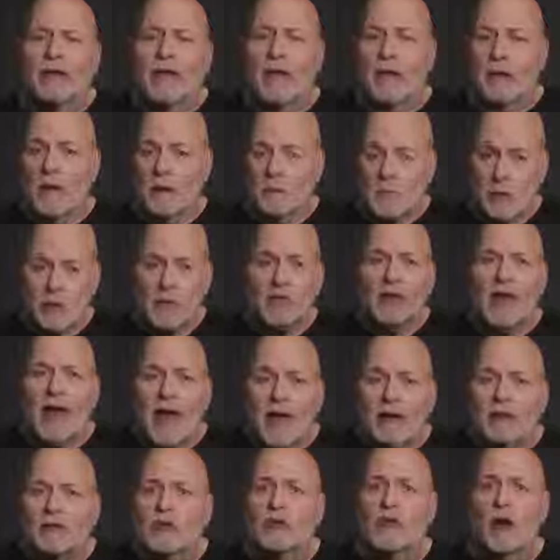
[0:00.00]
that
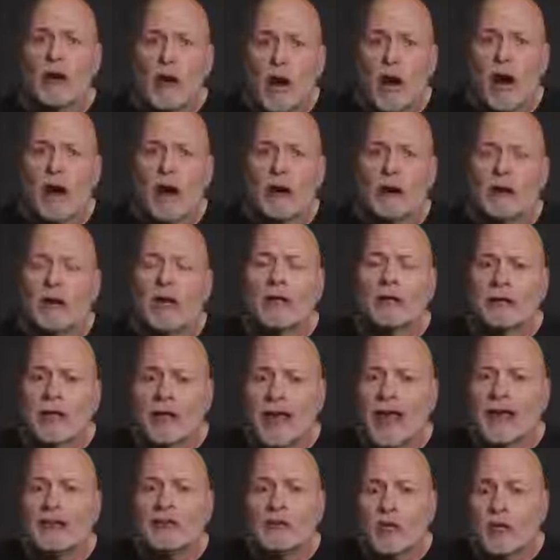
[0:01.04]
protect your heart,
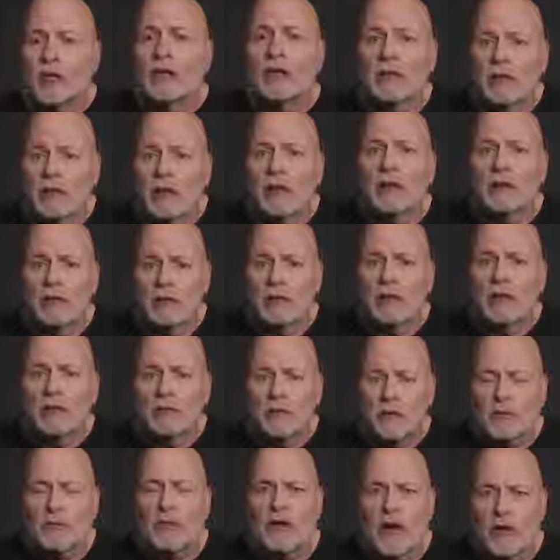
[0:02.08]
that actually literally
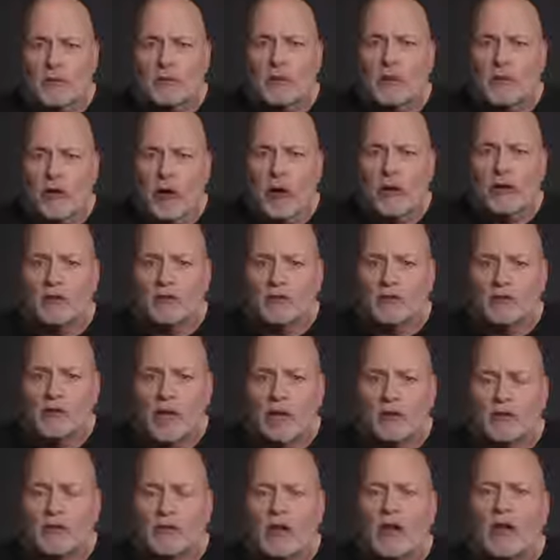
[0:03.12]
protect your heart
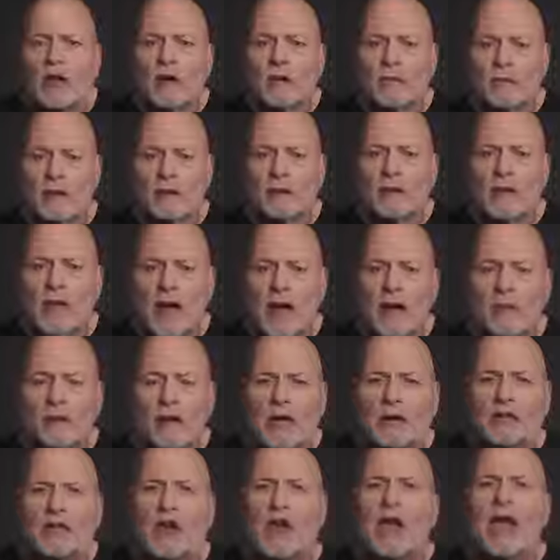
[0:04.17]
cells from
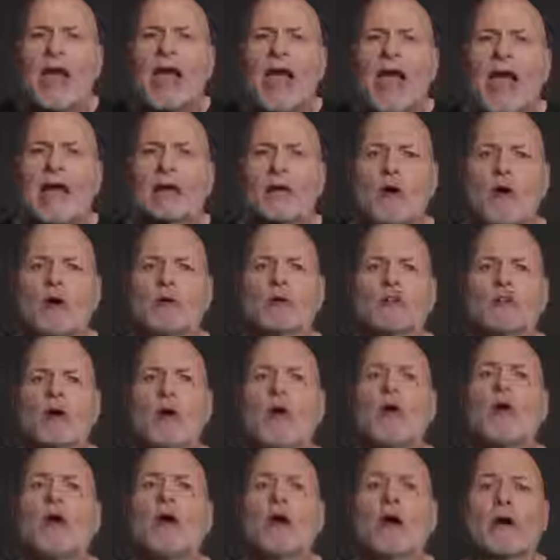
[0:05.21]
damage, and
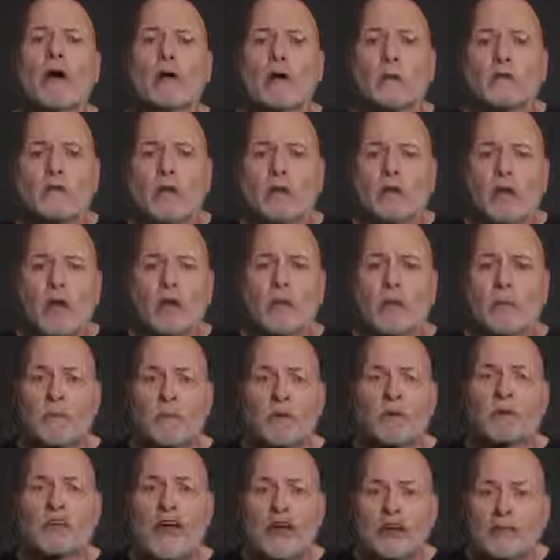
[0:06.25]
also herbs in there that
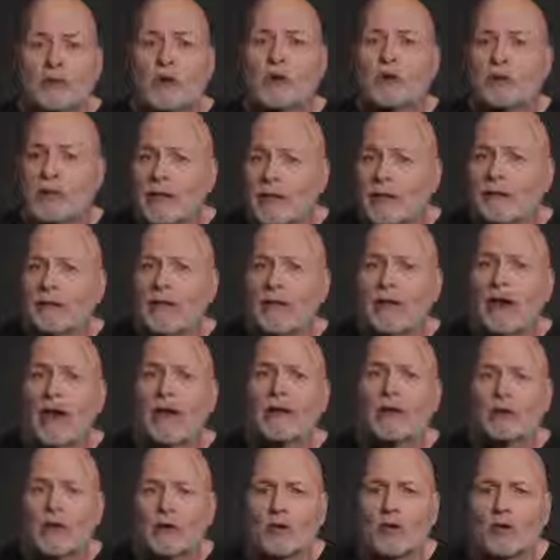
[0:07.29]
protect your liver
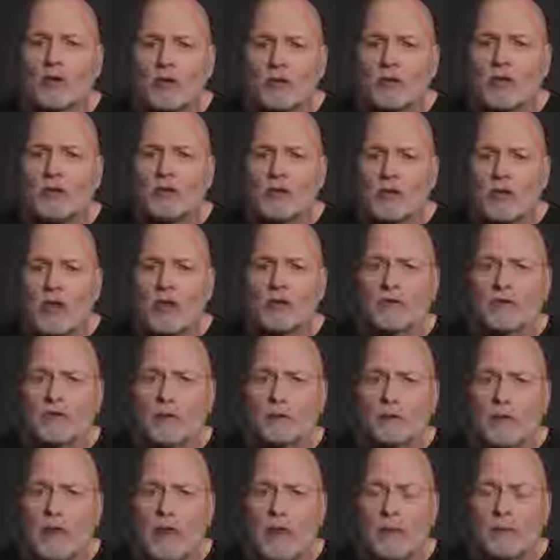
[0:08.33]
and your liver cells
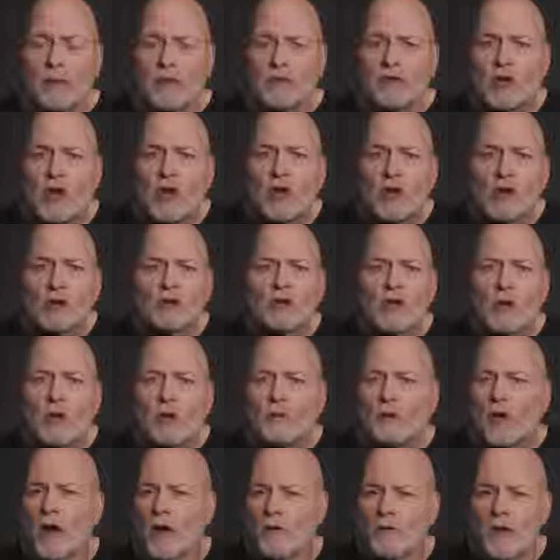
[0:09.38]
from damage. So
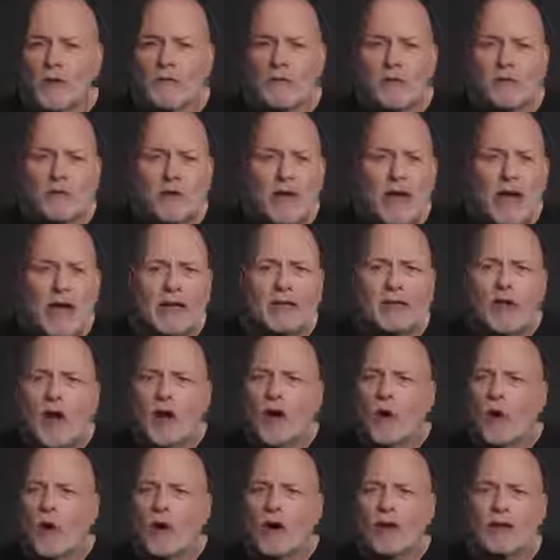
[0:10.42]
if you have a friend
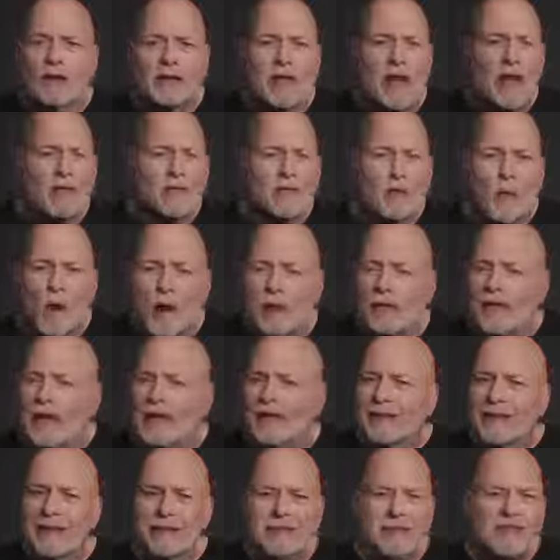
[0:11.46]
or a loved one
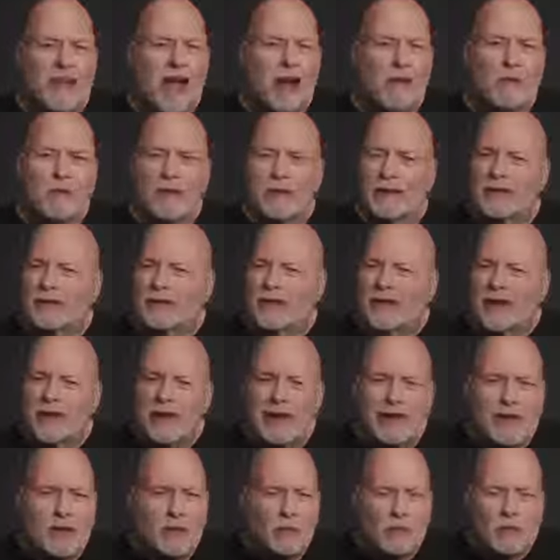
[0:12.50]
that's not willing
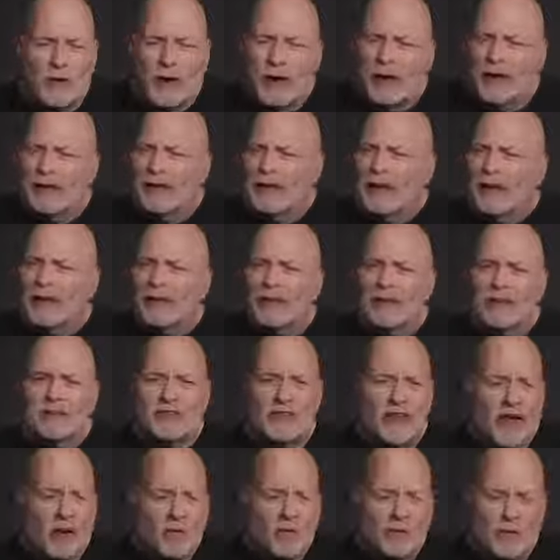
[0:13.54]
to eat right,
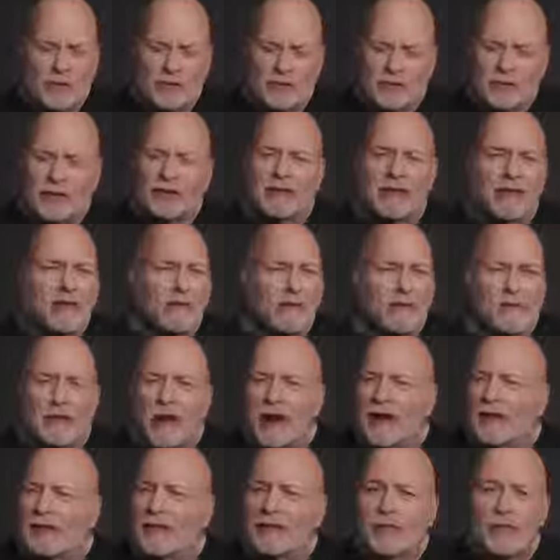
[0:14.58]
that's not willing to live
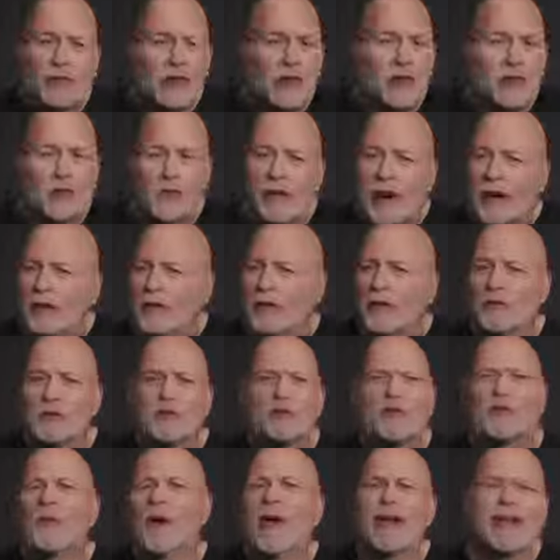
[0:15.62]
right, think right, or
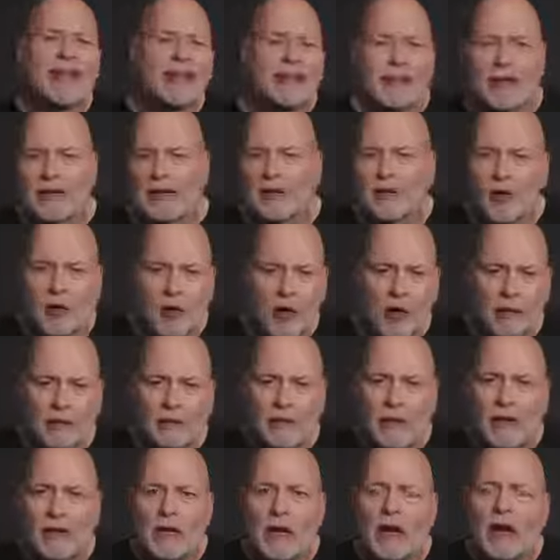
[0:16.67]
do anything good,
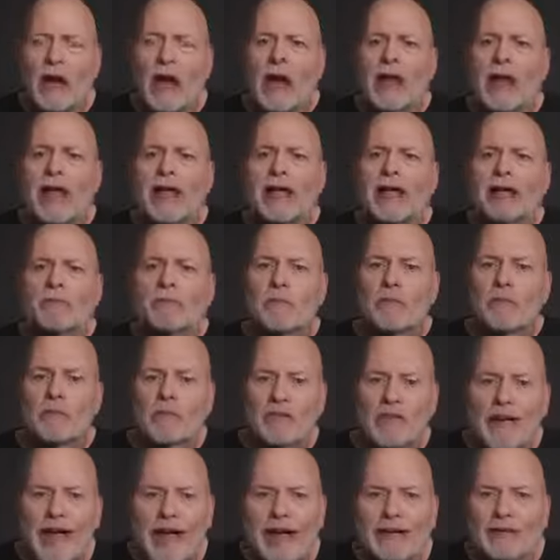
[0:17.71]

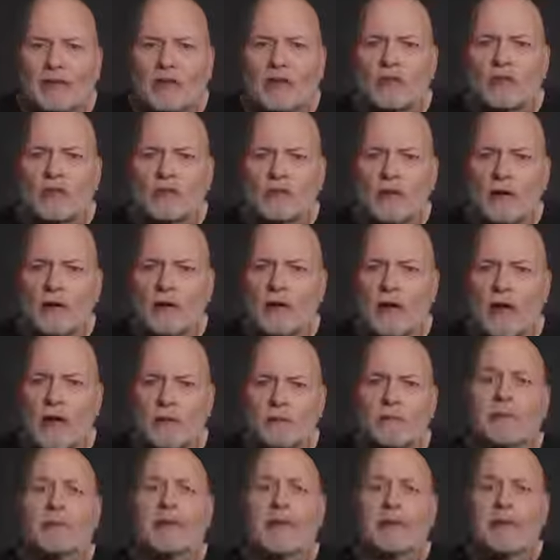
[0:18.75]
Protect is for
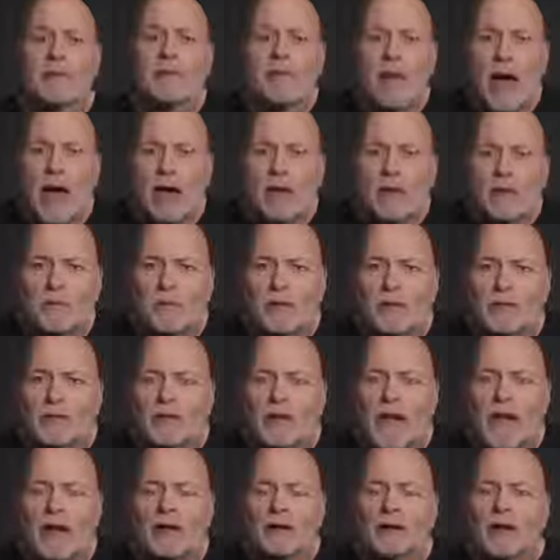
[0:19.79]
them. Get a bottle of
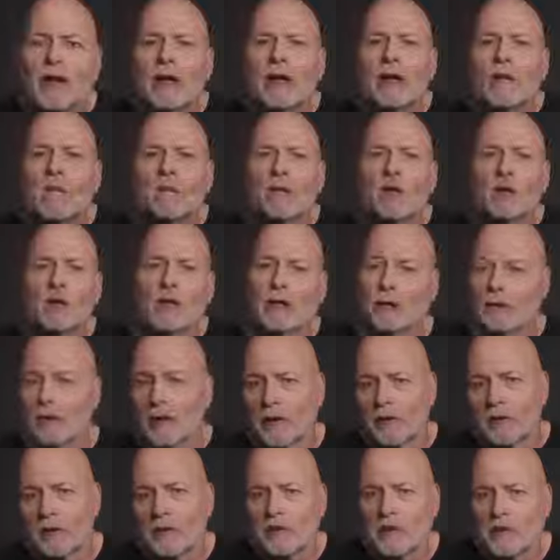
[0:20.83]
Protect, put it in
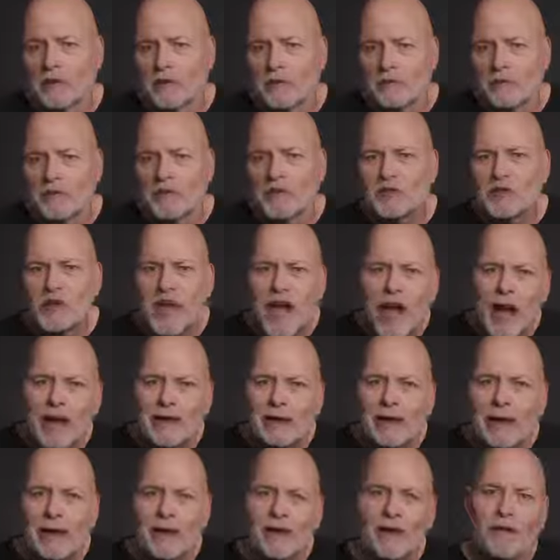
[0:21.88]
their Christmas
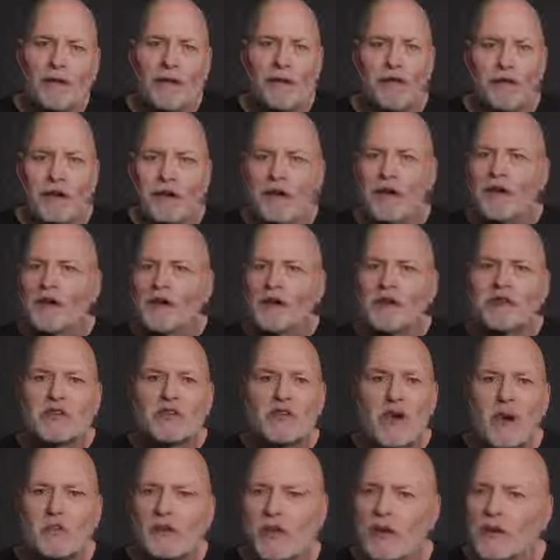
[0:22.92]
stocking or in their
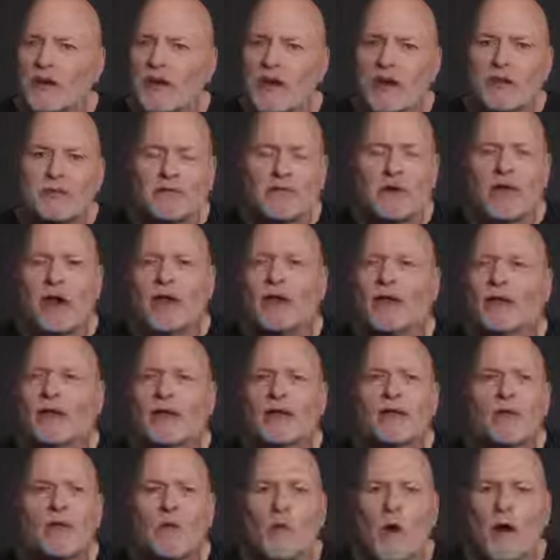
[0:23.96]
summer gift or
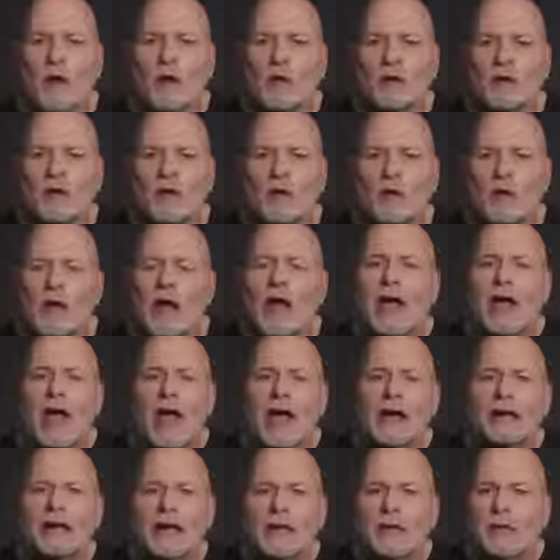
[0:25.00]
anything you want to do,
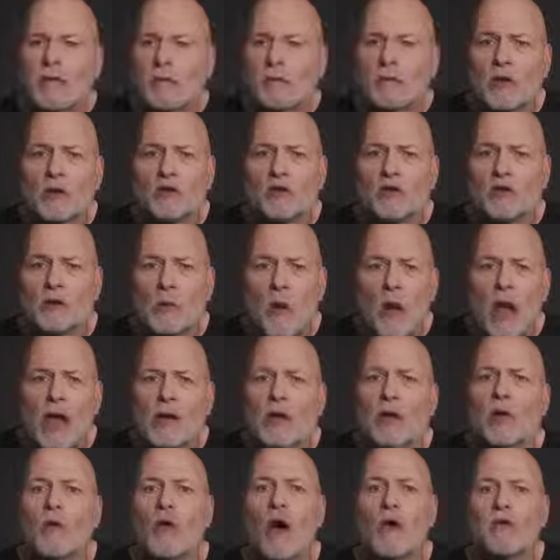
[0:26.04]
and get them to
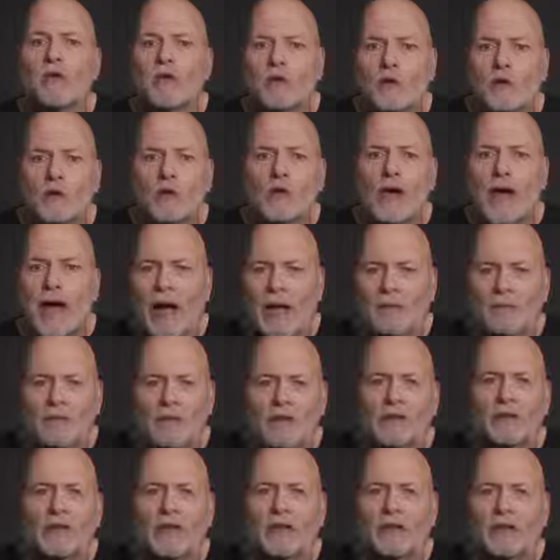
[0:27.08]
swallow a few
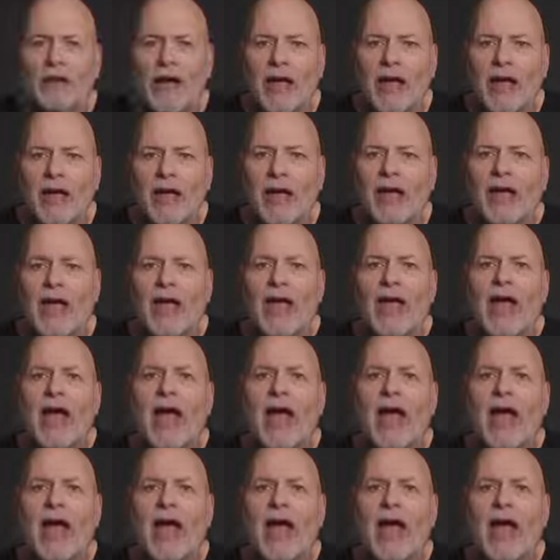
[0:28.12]
capsules a day.